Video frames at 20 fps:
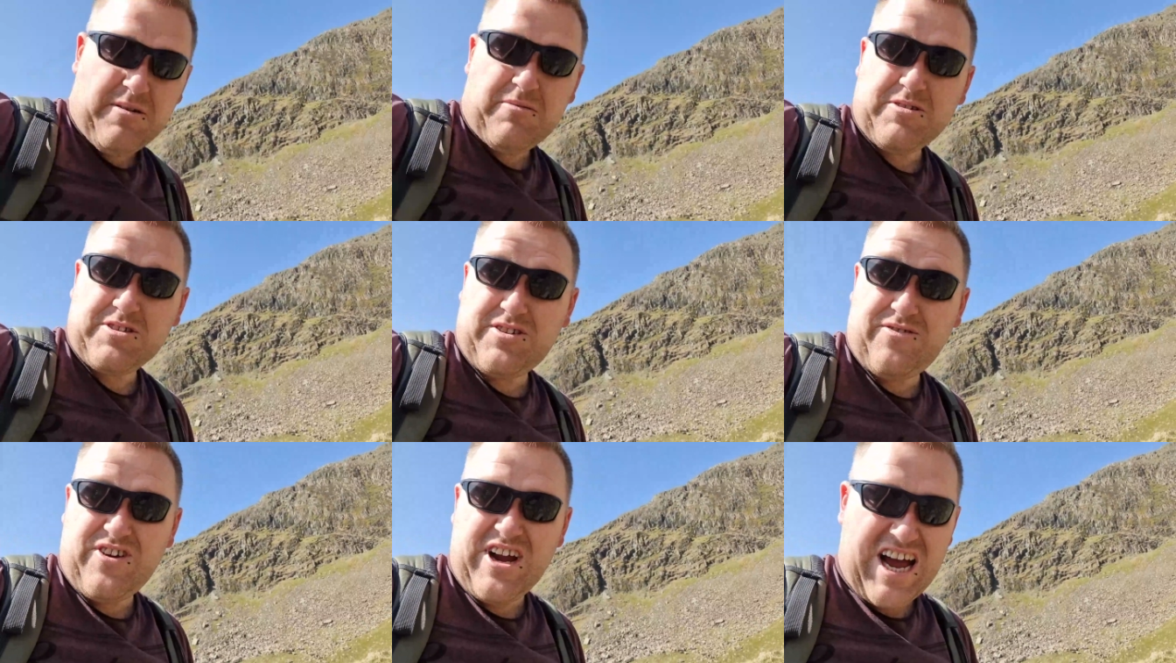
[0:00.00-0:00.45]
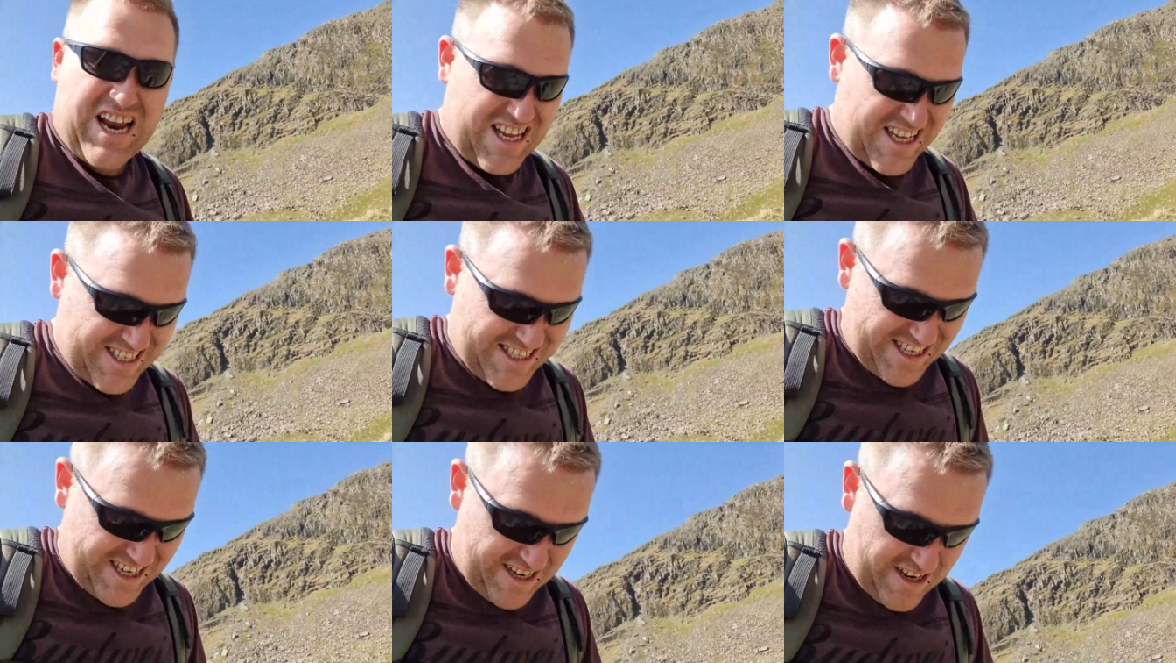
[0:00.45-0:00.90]
What's the
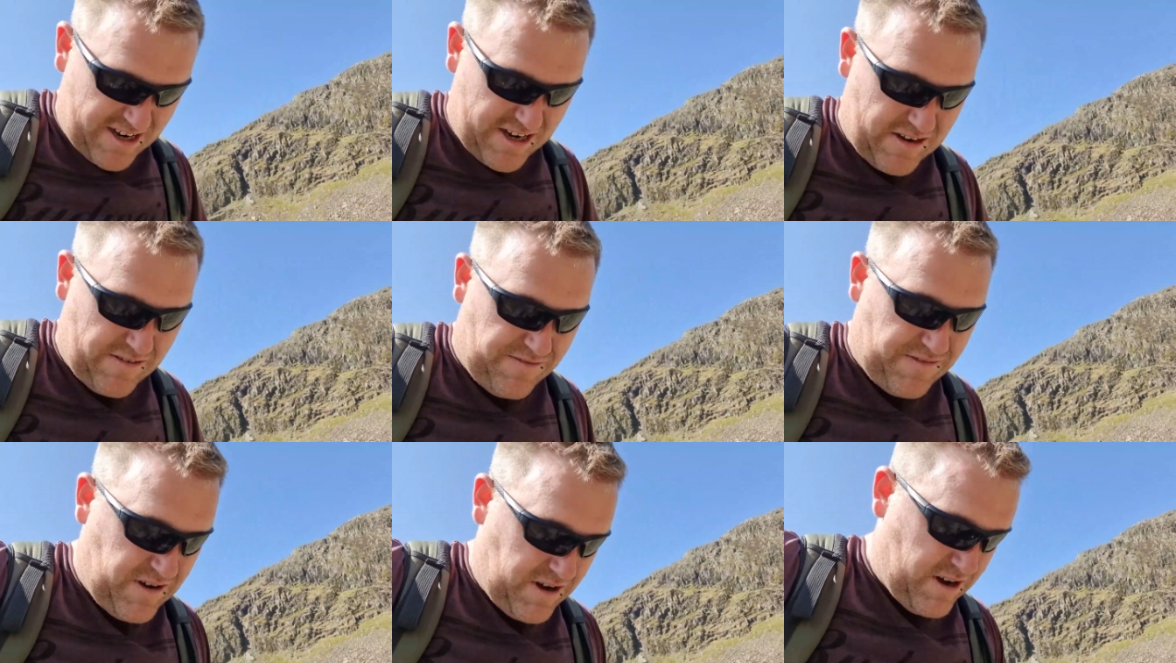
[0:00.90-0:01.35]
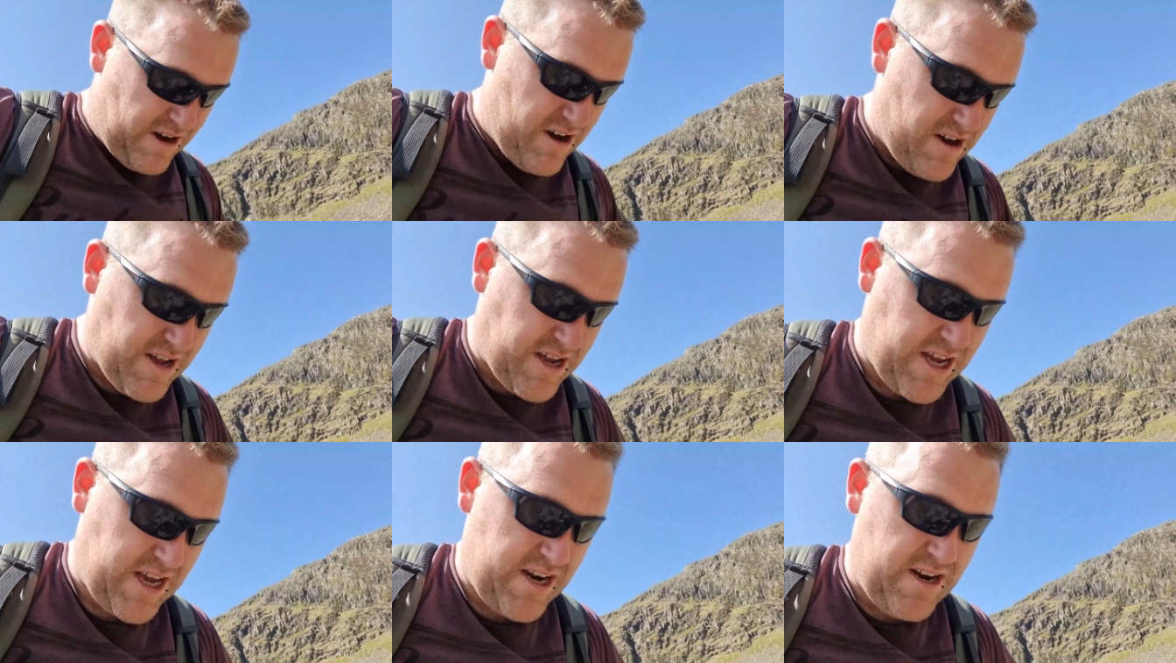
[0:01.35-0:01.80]
reality of
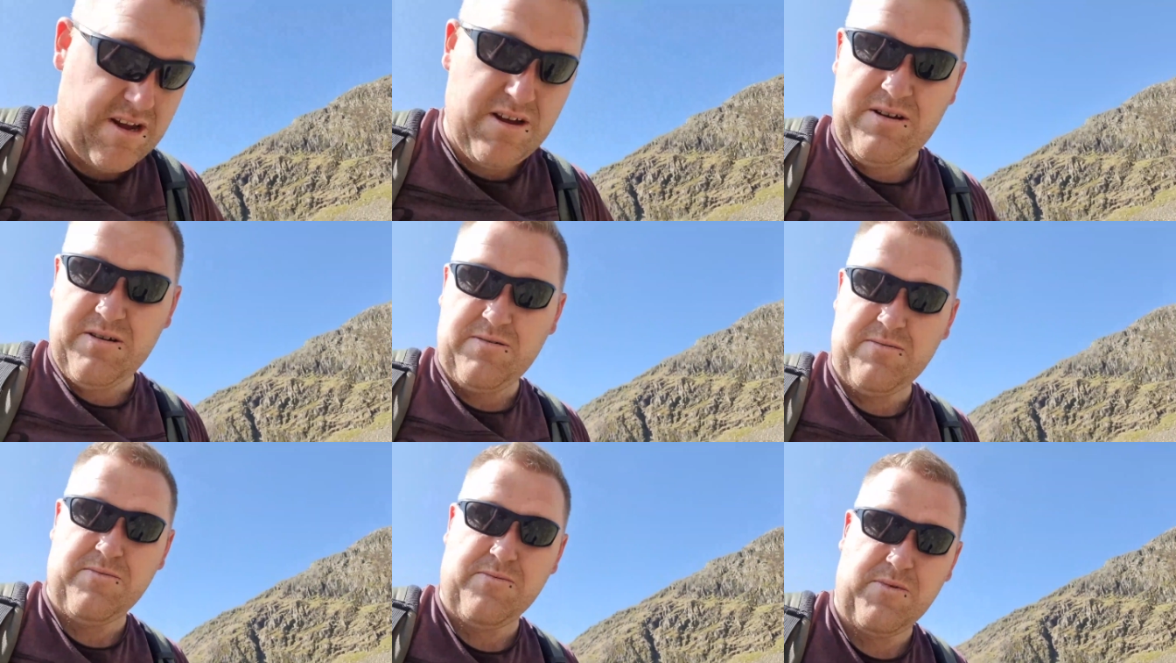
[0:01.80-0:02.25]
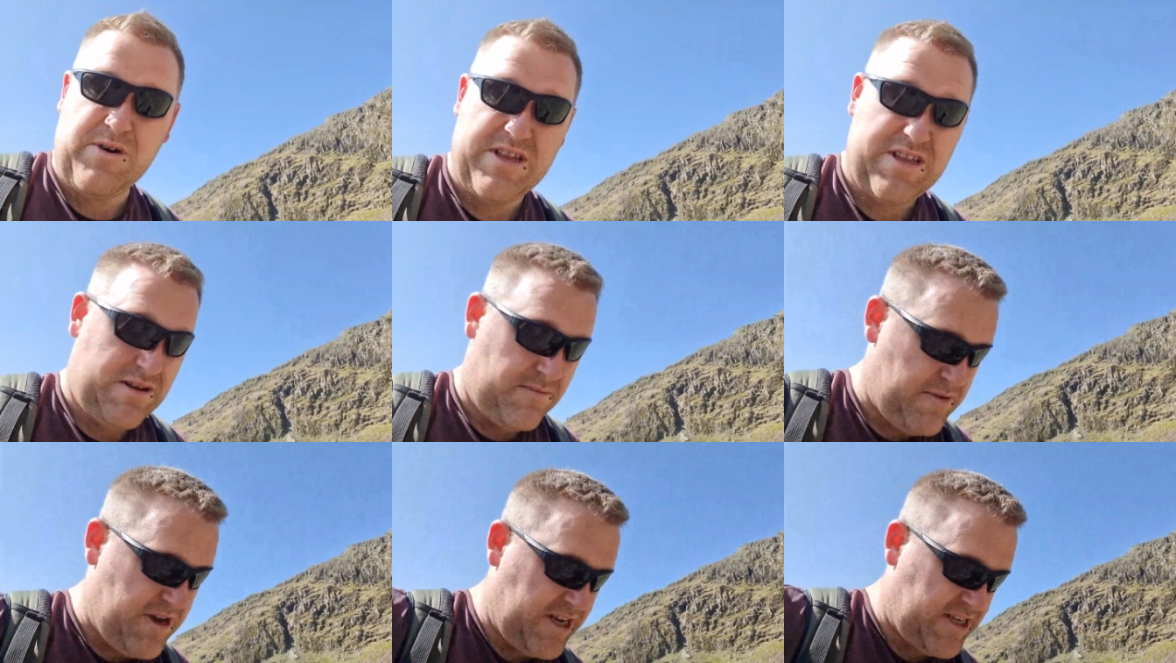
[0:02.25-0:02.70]
hiking with
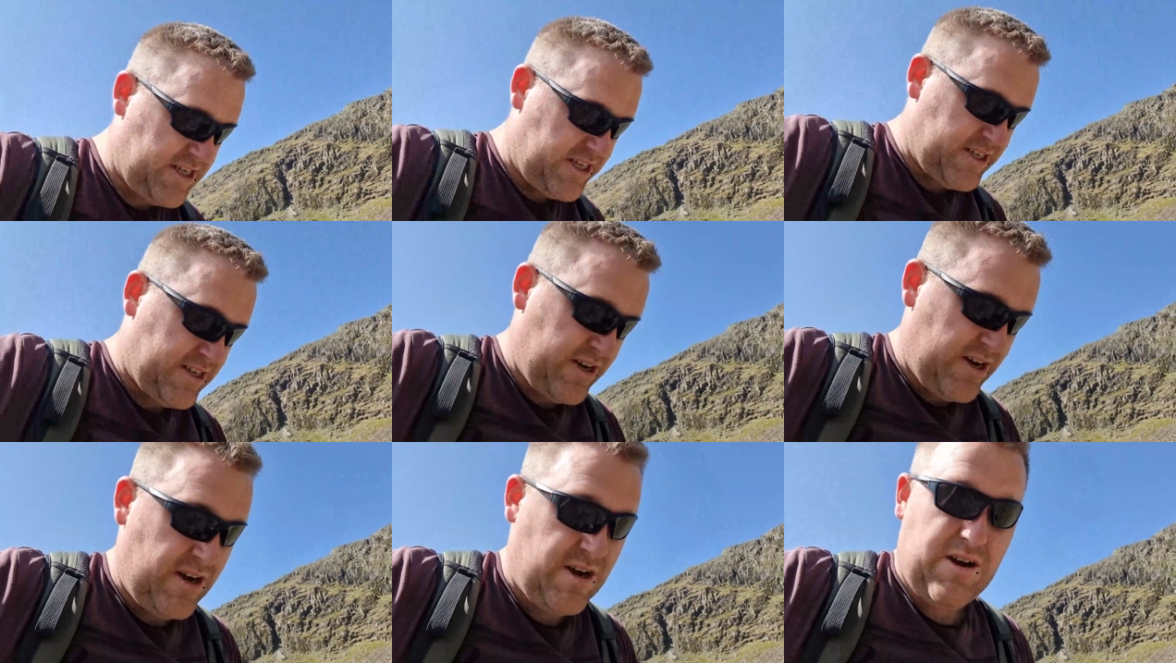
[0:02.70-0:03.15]
your missus?